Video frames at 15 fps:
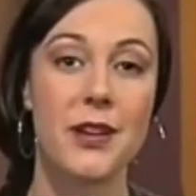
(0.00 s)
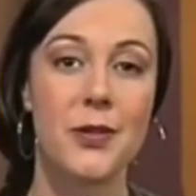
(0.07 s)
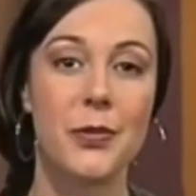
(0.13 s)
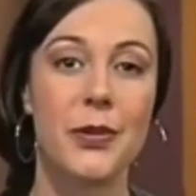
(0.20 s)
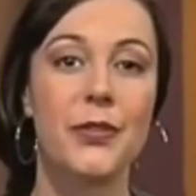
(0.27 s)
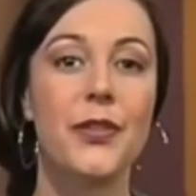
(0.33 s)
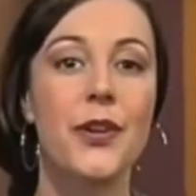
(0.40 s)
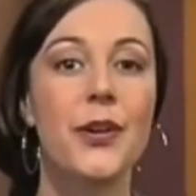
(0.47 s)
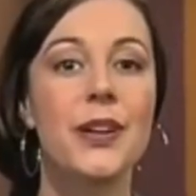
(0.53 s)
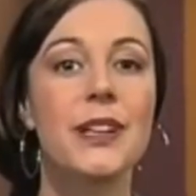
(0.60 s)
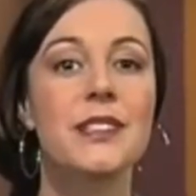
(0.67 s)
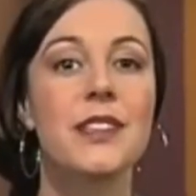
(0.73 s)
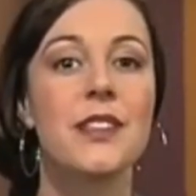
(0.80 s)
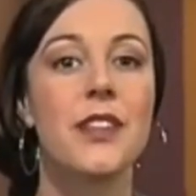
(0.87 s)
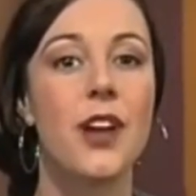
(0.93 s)
referring
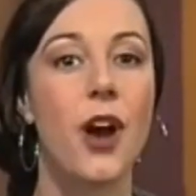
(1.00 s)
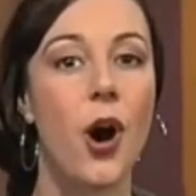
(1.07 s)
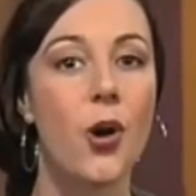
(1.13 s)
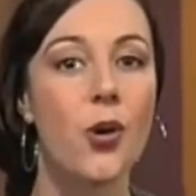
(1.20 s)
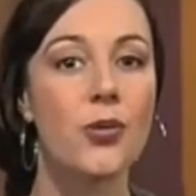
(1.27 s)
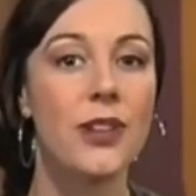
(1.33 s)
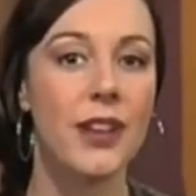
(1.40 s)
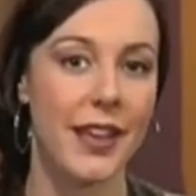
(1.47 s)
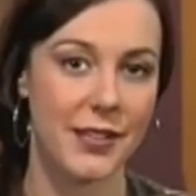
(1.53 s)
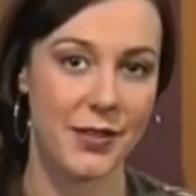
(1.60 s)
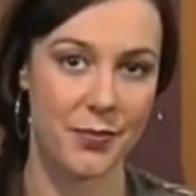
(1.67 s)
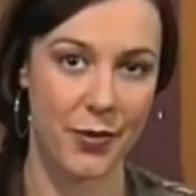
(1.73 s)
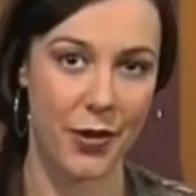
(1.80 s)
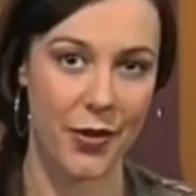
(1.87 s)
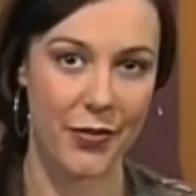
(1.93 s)
to the old
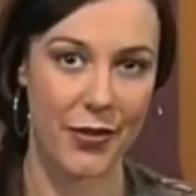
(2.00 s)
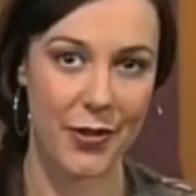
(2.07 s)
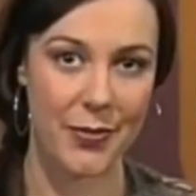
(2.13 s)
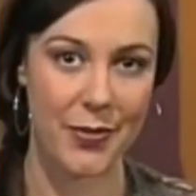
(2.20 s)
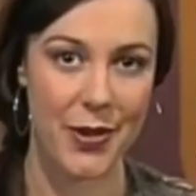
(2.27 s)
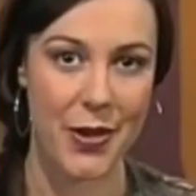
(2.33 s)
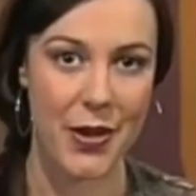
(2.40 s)
Latin proverb,